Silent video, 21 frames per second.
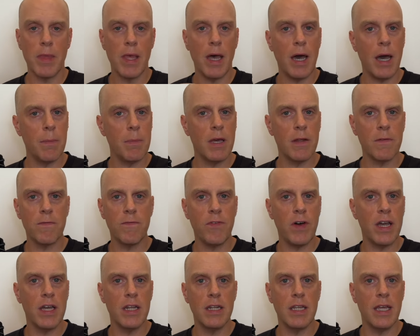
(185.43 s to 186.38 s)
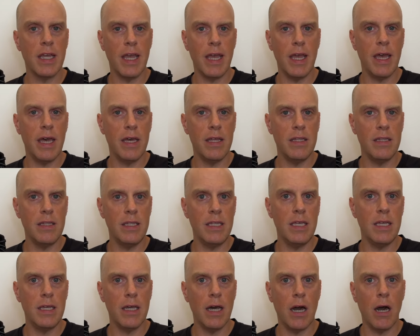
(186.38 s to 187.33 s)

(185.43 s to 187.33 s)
I'm not finding the